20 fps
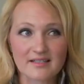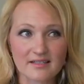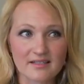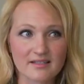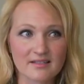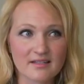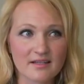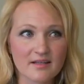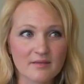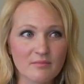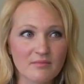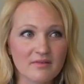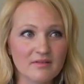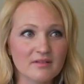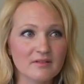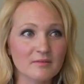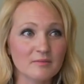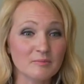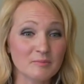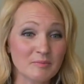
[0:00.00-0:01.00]
system,
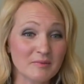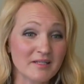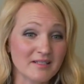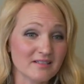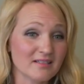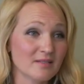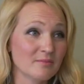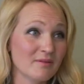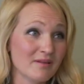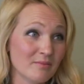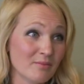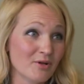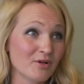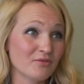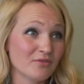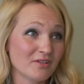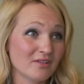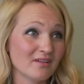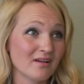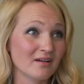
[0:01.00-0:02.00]
but to be
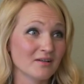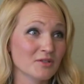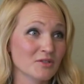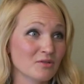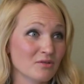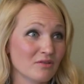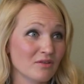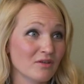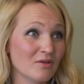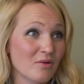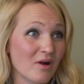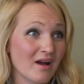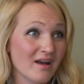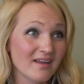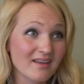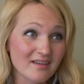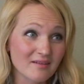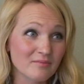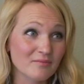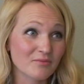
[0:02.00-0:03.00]
perfectly honest with you,
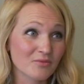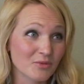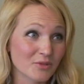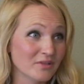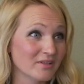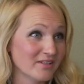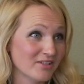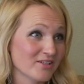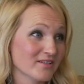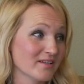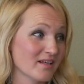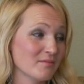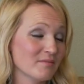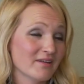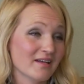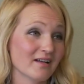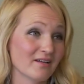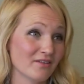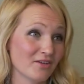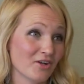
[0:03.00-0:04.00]
I am really just
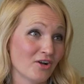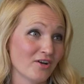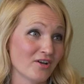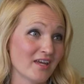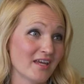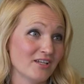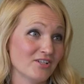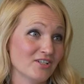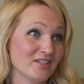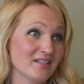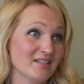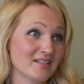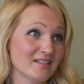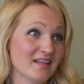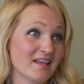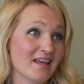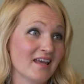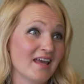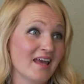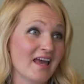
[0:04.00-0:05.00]
coming out of the dark ages,
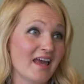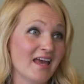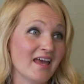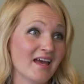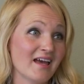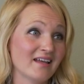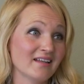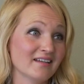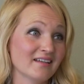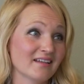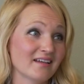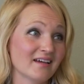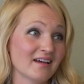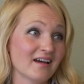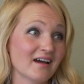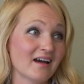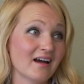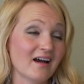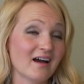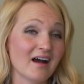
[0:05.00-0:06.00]
and
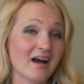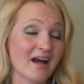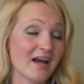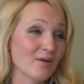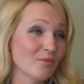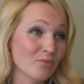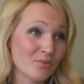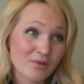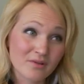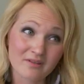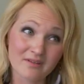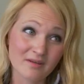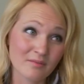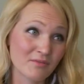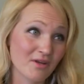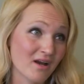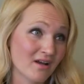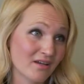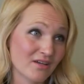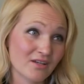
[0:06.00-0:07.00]
I really
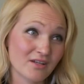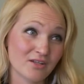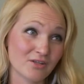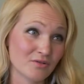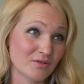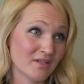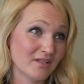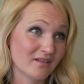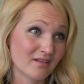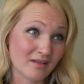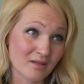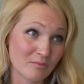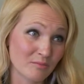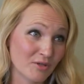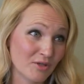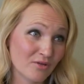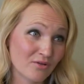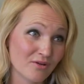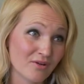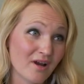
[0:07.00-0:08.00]
am not good at using the
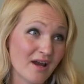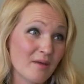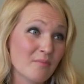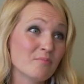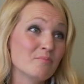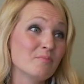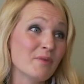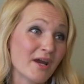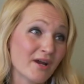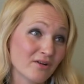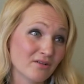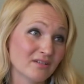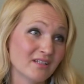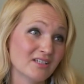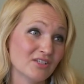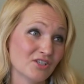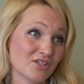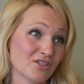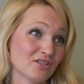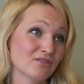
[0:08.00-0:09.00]
computer. I
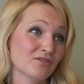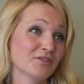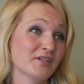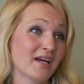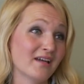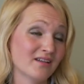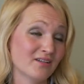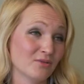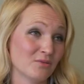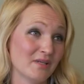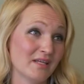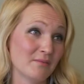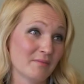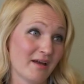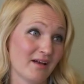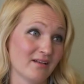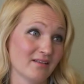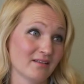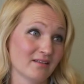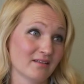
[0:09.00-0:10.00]
barely just learned how to do
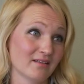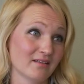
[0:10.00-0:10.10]
email.